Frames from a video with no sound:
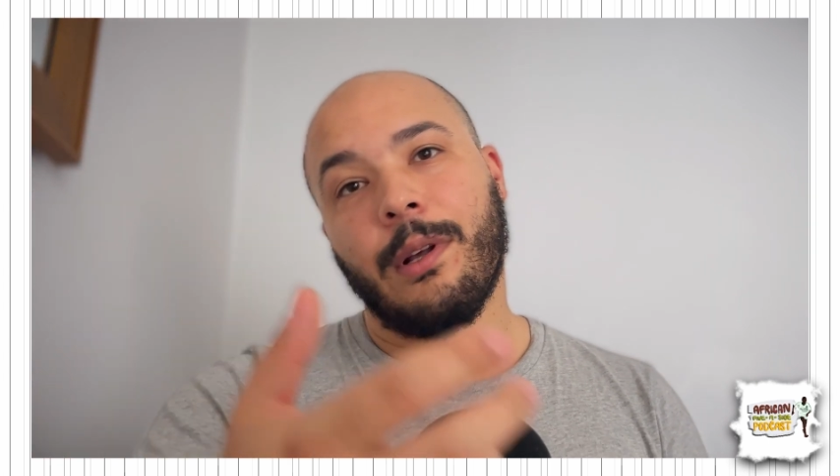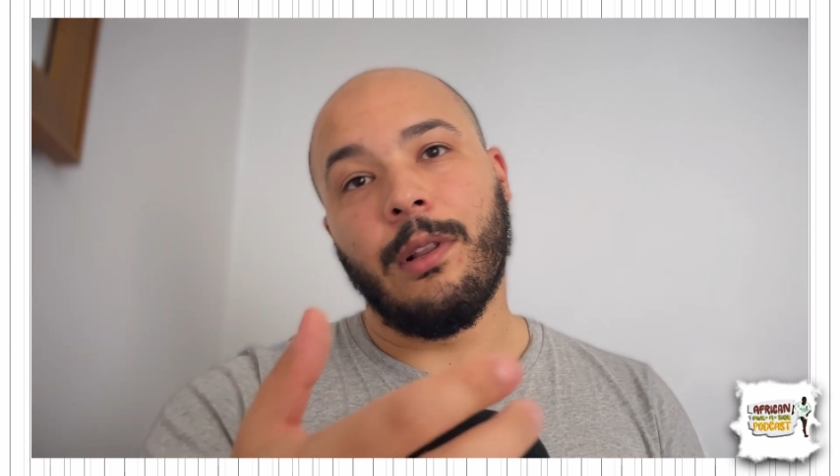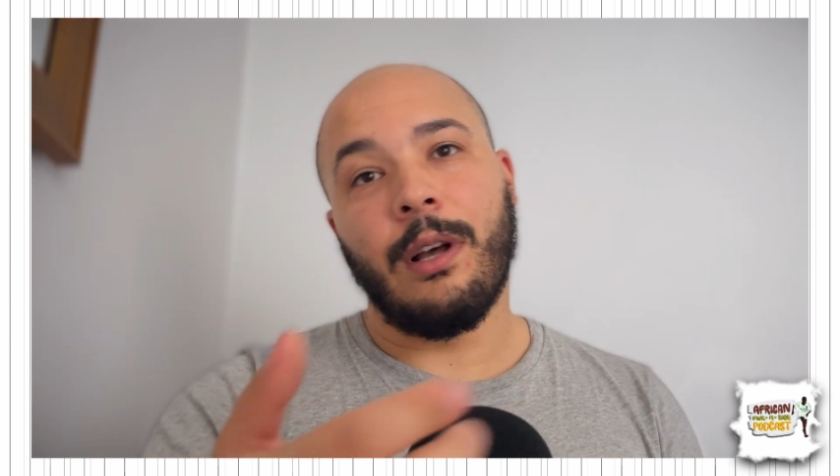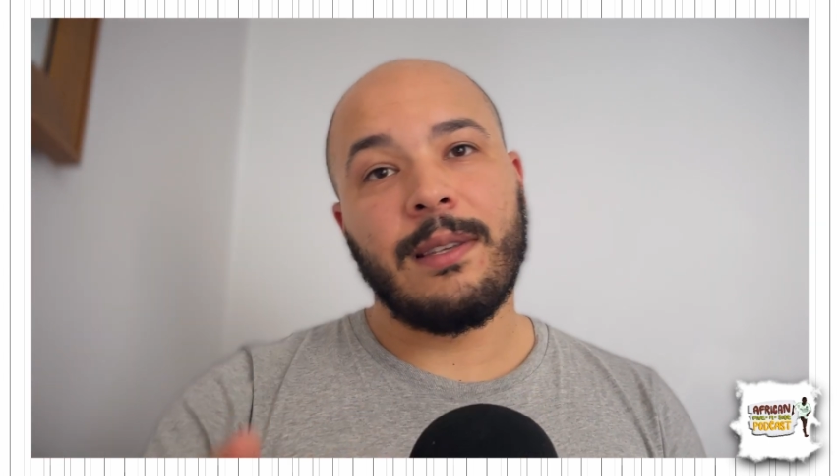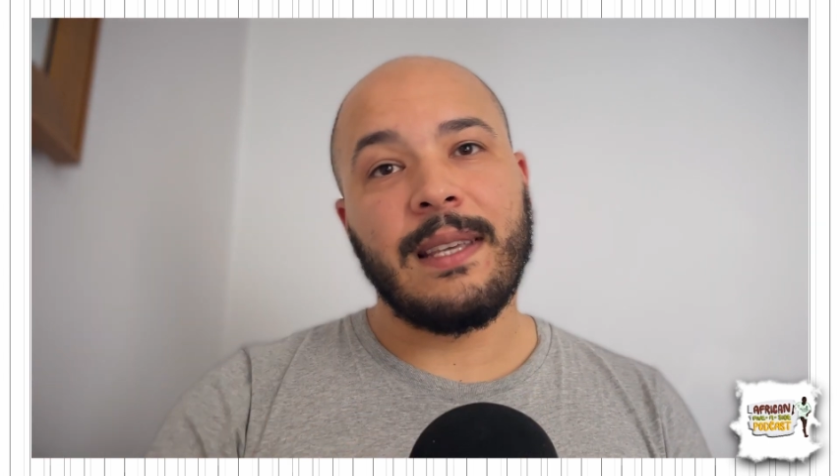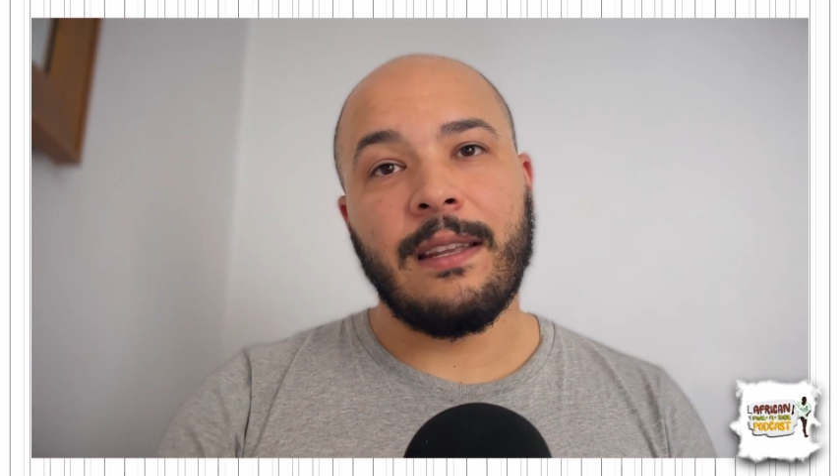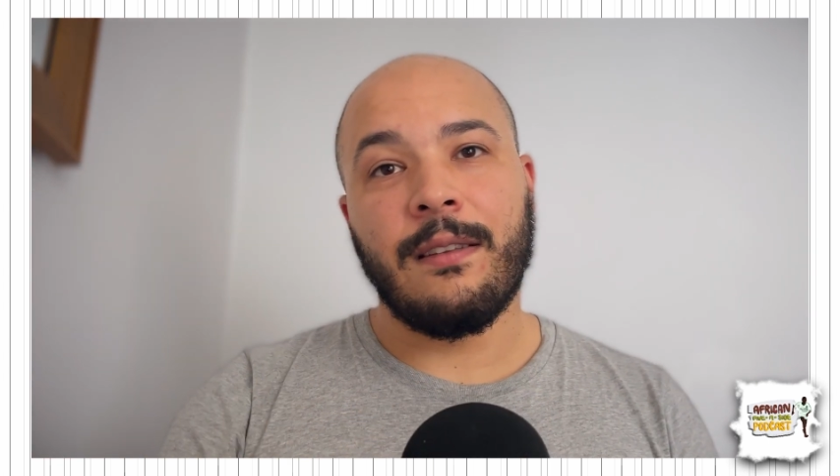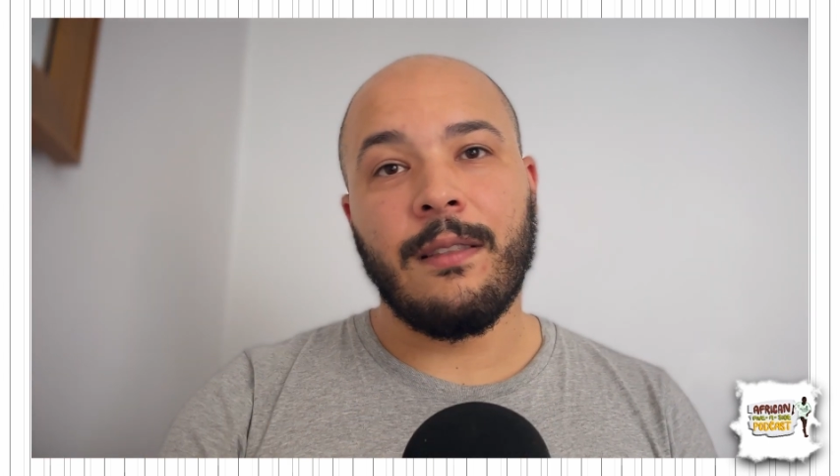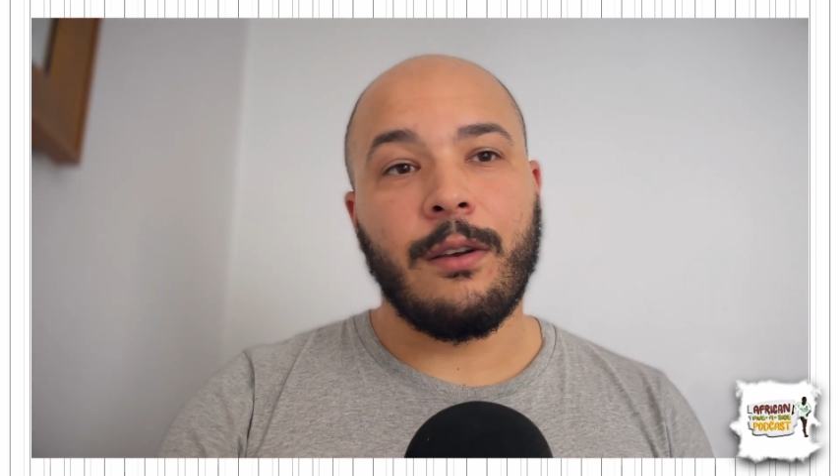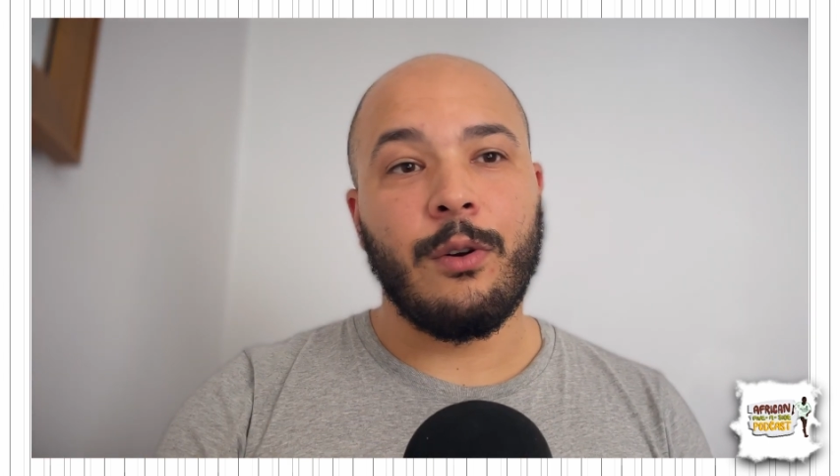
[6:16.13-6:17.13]

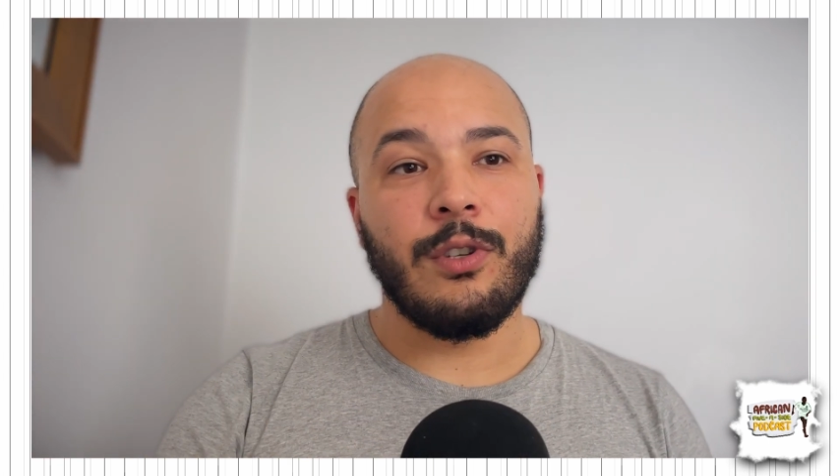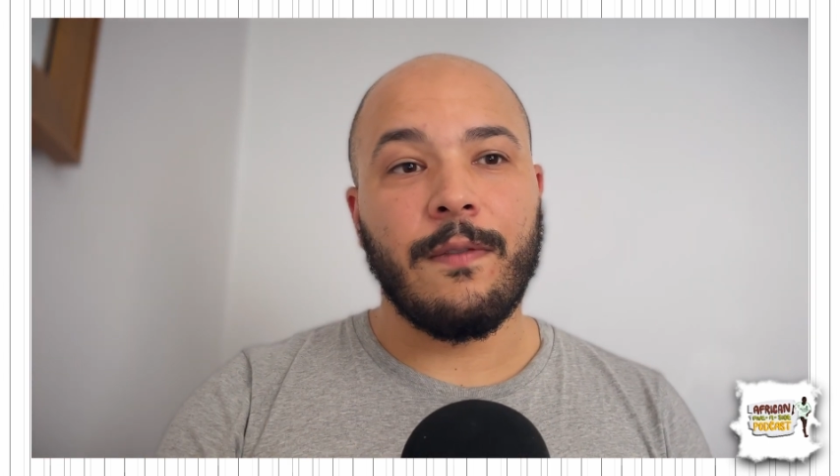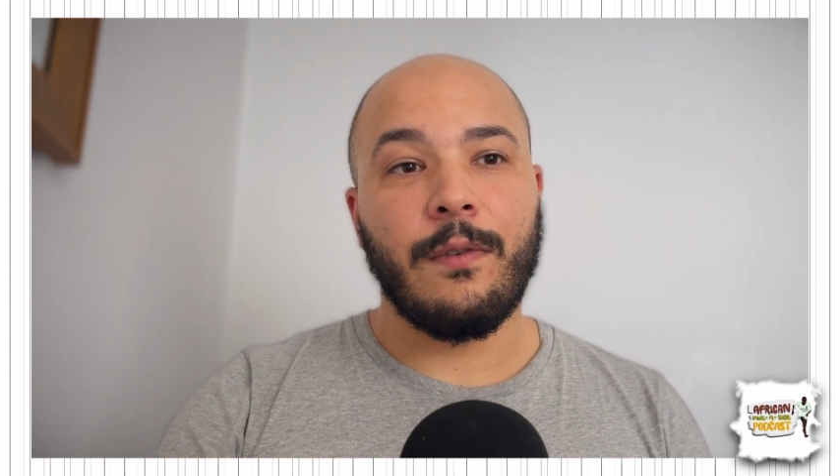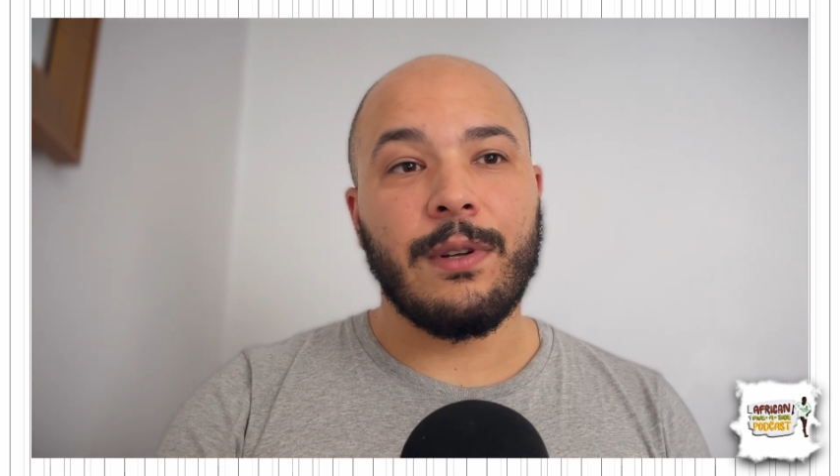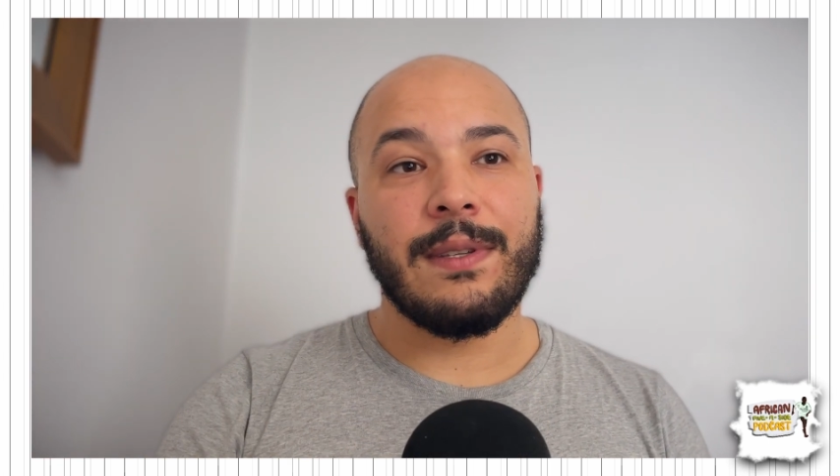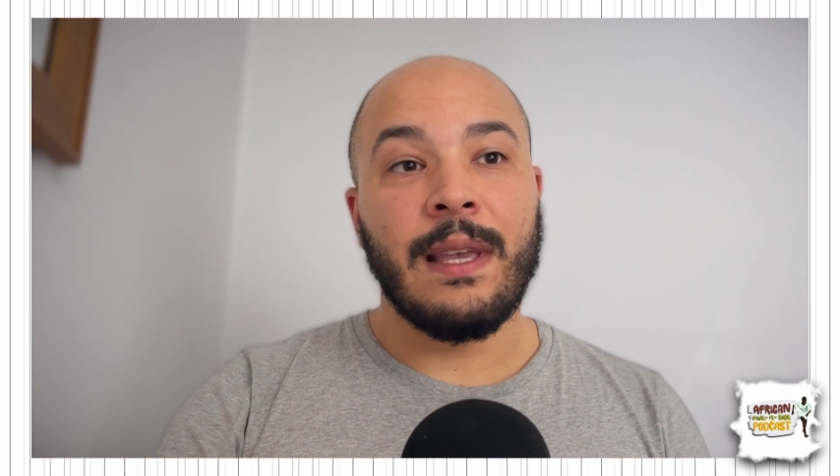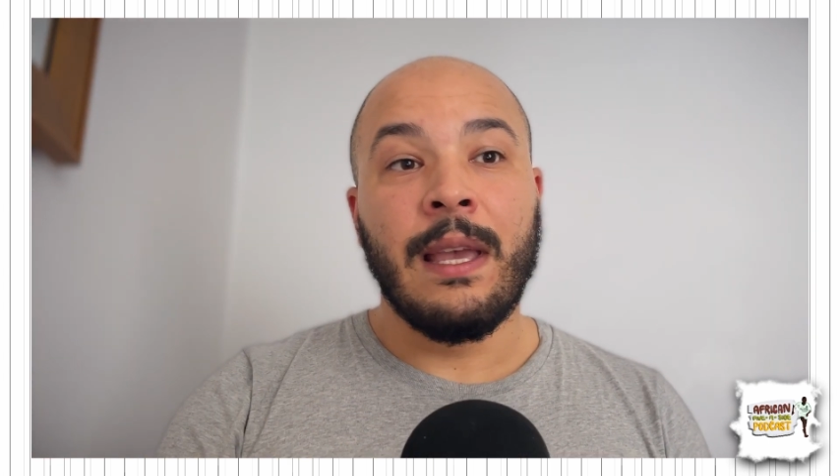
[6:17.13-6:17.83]
alongside the coach, of course.